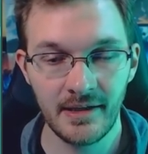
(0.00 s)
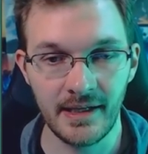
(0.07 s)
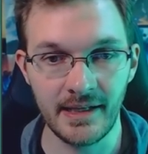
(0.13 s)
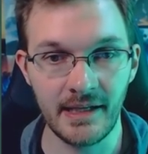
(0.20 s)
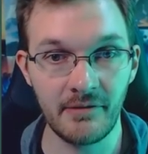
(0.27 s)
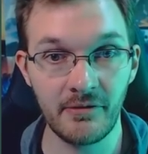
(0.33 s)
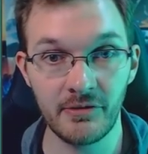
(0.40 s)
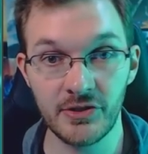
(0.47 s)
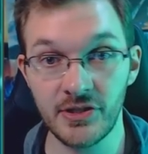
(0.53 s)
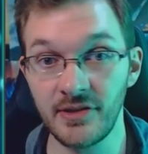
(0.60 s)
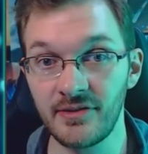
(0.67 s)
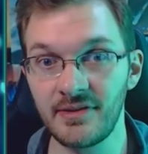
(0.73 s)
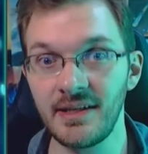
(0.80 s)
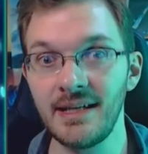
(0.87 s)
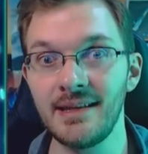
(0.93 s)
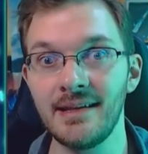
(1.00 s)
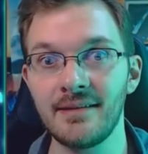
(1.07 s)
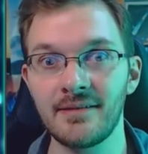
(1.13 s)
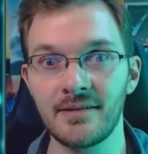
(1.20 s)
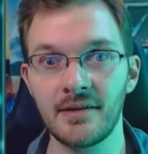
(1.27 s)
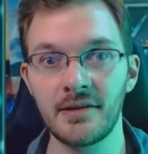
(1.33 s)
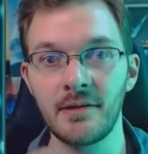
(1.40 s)
And then we should see
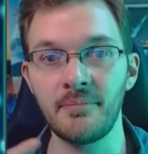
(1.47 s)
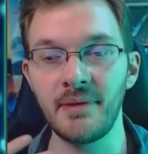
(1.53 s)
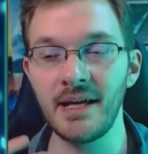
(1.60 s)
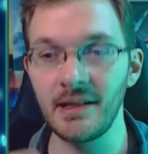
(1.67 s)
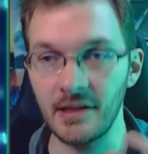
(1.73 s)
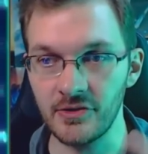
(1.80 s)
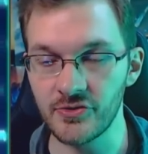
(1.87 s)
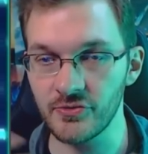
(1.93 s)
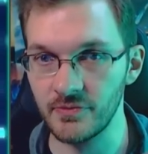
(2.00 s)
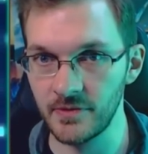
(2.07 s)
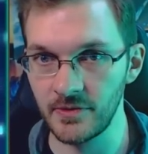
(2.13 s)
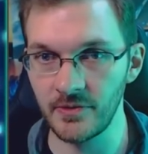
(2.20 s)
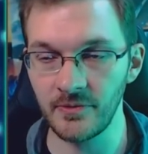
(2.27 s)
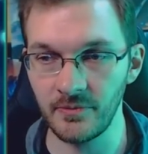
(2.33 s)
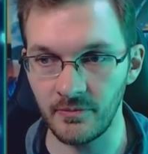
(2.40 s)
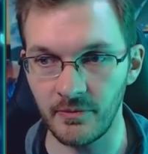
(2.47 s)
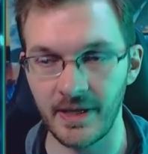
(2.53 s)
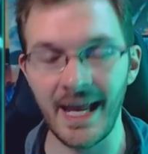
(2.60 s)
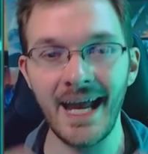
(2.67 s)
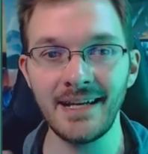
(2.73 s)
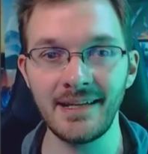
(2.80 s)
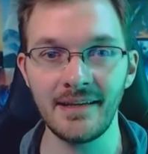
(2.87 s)
this start to be the true
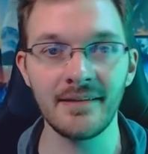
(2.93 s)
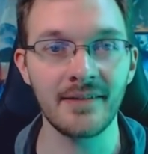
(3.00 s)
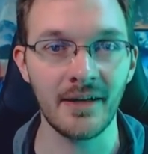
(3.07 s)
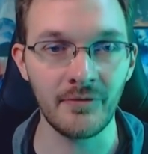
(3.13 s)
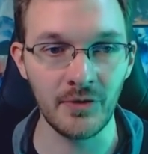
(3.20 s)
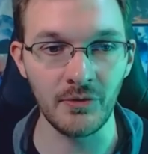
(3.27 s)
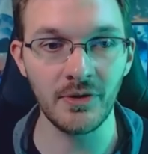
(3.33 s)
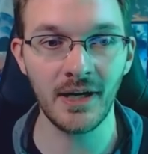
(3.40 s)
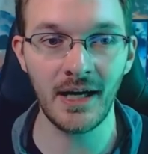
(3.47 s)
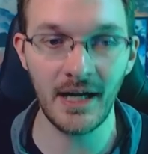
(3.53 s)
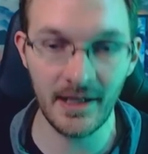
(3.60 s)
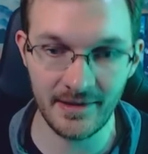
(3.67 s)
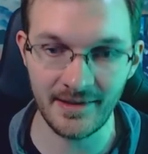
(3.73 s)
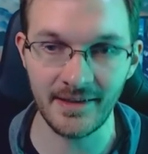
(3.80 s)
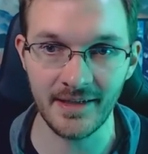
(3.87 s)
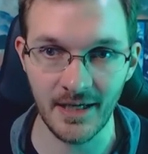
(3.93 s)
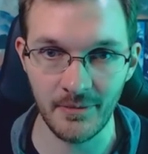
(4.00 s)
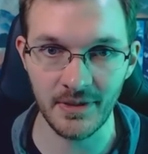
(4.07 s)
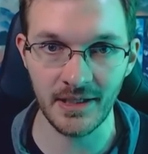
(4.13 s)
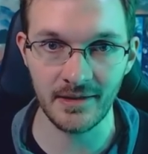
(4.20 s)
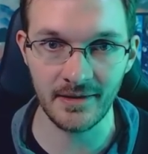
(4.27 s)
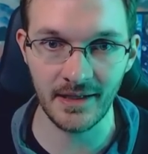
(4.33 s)
cadence of new content
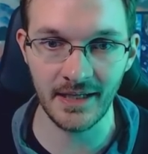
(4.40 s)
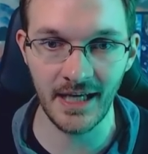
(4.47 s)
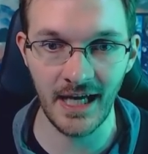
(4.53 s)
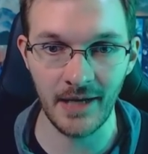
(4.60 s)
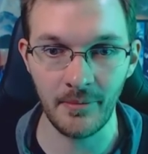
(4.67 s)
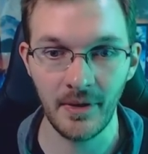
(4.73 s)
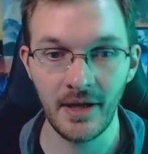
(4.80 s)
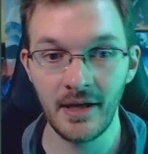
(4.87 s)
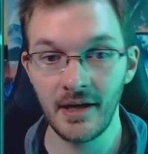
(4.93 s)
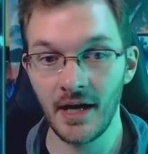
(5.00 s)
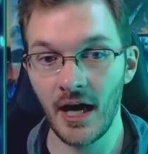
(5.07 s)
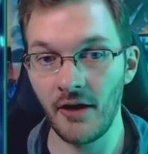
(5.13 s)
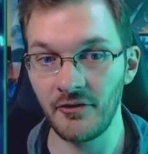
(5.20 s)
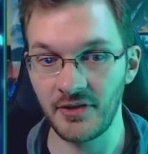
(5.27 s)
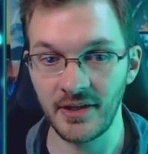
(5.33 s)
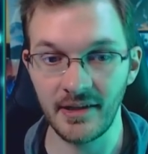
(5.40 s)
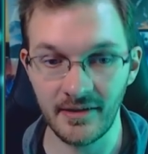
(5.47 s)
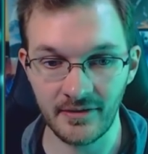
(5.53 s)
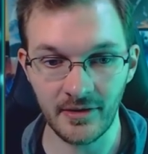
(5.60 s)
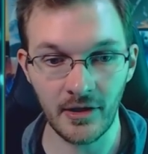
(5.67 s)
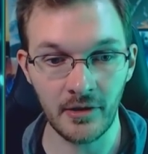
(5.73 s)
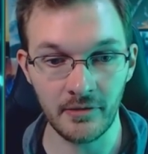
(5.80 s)
coming into the game. Obviously,
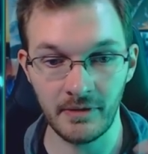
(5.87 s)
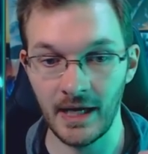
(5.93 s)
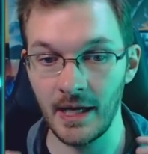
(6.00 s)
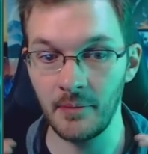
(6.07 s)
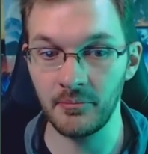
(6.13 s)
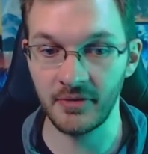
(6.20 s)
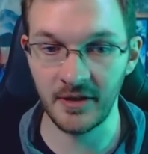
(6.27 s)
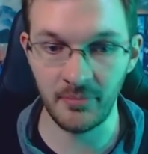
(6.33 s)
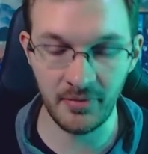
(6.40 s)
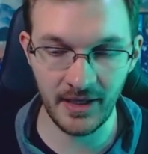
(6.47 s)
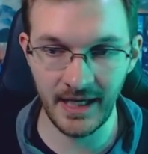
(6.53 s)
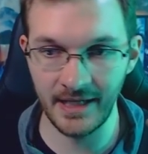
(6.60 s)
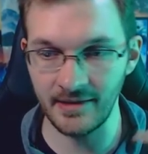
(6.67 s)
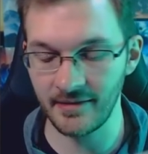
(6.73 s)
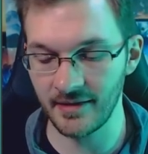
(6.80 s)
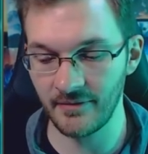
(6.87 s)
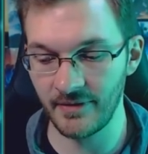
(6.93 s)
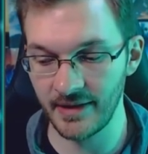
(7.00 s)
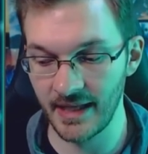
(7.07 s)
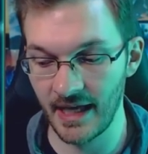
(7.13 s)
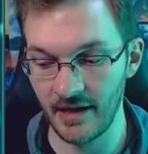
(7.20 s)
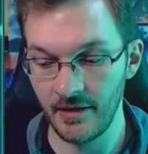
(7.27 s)
this is all kind of pre-planned and stuff
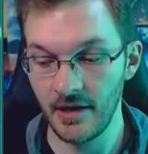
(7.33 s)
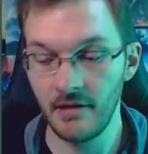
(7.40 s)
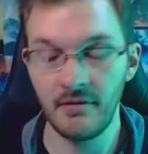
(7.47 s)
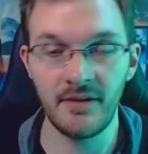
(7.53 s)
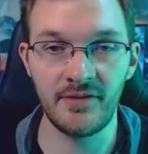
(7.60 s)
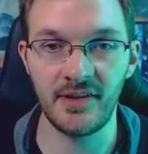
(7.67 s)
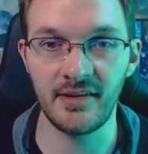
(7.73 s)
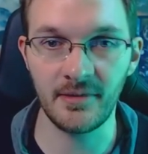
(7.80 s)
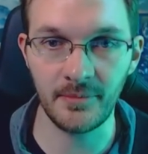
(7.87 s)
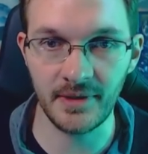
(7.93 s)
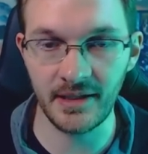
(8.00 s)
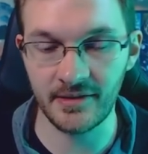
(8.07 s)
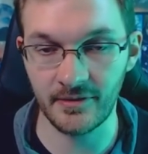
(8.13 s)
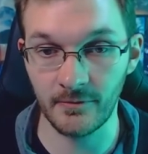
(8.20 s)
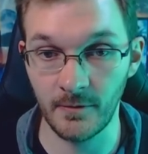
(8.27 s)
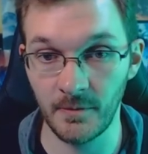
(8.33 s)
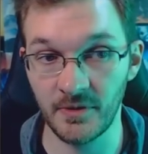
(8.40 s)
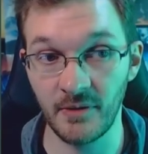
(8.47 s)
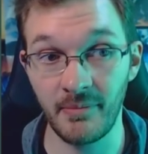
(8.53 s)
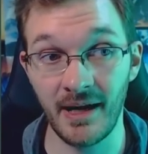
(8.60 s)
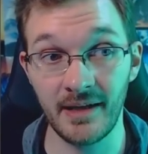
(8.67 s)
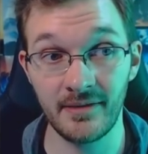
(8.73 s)
like that. We've seen some leaks and
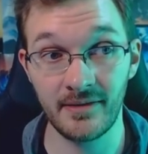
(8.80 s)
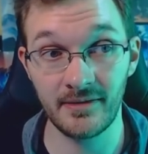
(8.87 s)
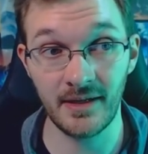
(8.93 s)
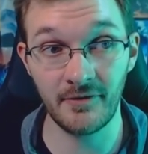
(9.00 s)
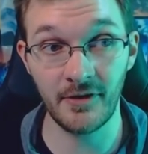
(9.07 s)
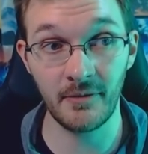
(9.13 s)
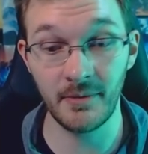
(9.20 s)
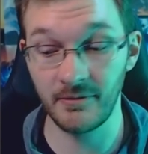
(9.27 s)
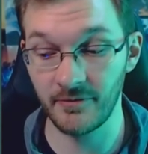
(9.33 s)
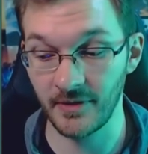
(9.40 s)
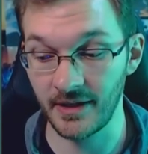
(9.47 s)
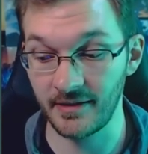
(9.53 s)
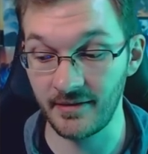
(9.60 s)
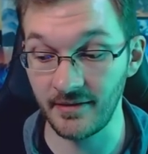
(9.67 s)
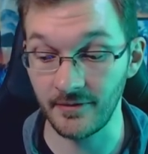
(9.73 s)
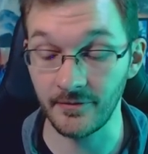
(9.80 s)
rumors about stuff coming in for like season